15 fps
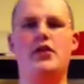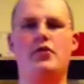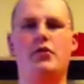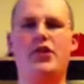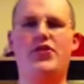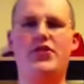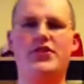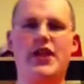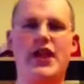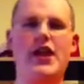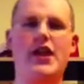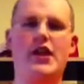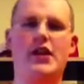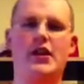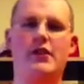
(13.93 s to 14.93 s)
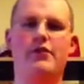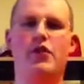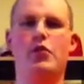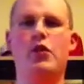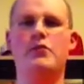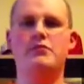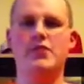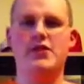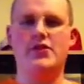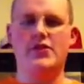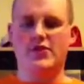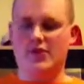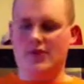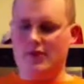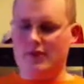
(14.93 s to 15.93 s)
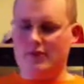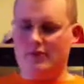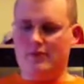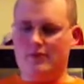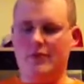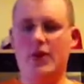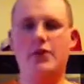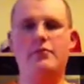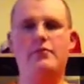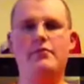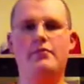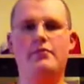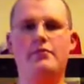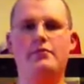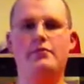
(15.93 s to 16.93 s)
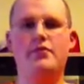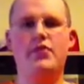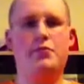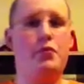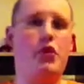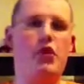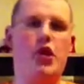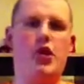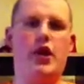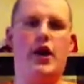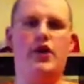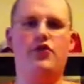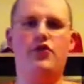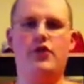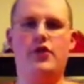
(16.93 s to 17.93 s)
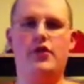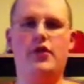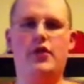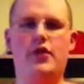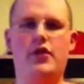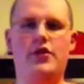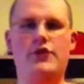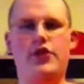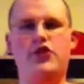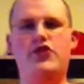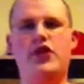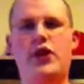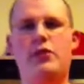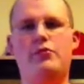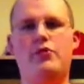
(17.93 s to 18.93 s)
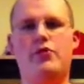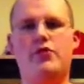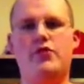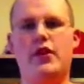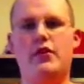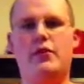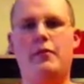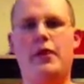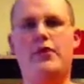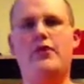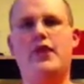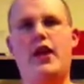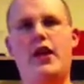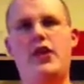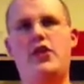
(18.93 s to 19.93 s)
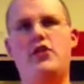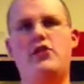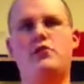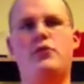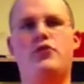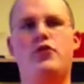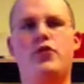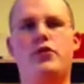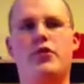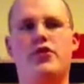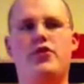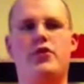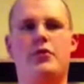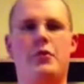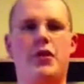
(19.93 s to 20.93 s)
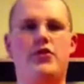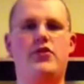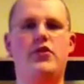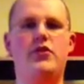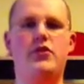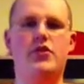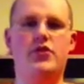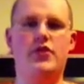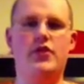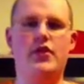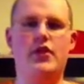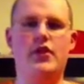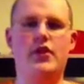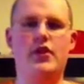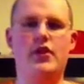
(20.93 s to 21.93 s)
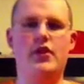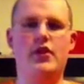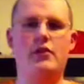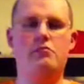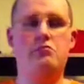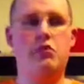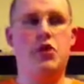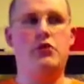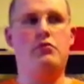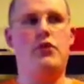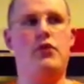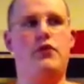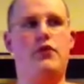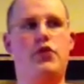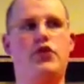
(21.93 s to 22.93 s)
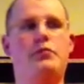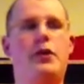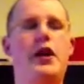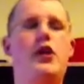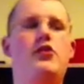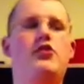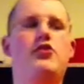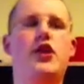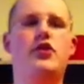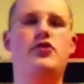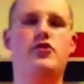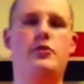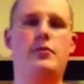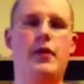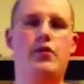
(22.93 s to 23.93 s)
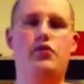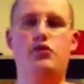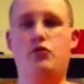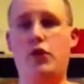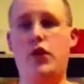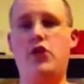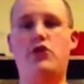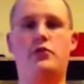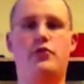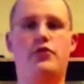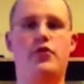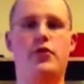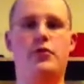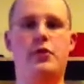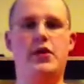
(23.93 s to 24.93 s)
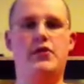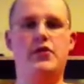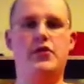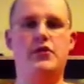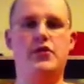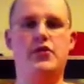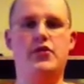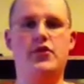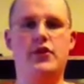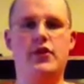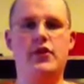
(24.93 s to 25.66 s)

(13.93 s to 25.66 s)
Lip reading: What is the tale of the One Piece? Well, it's a prologue actually. The first chapter is set about 10 years before the rest of the main series. But the first page is actually about 20 years before the main series.